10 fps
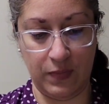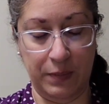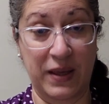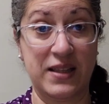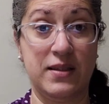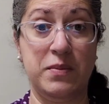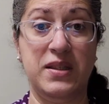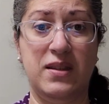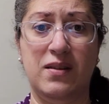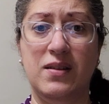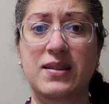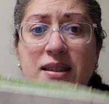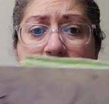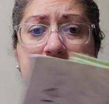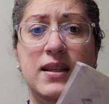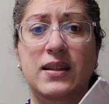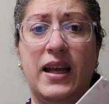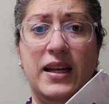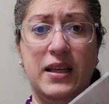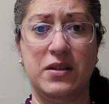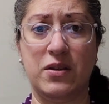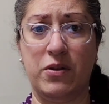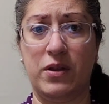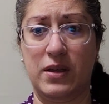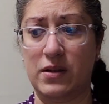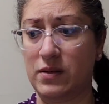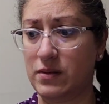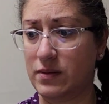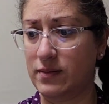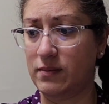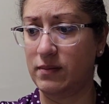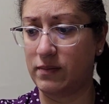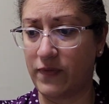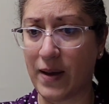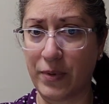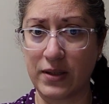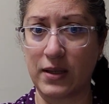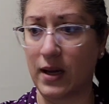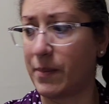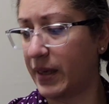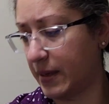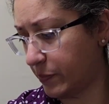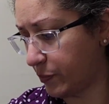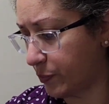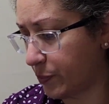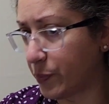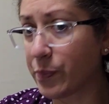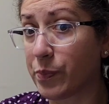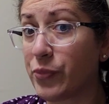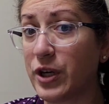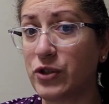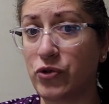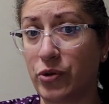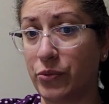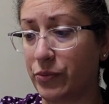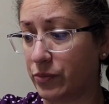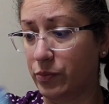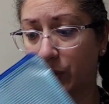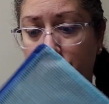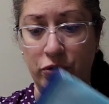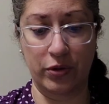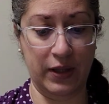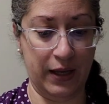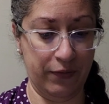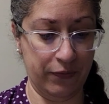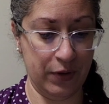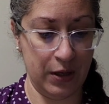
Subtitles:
I'm getting some decent lighting, so the fabrics are coming up pretty true to life.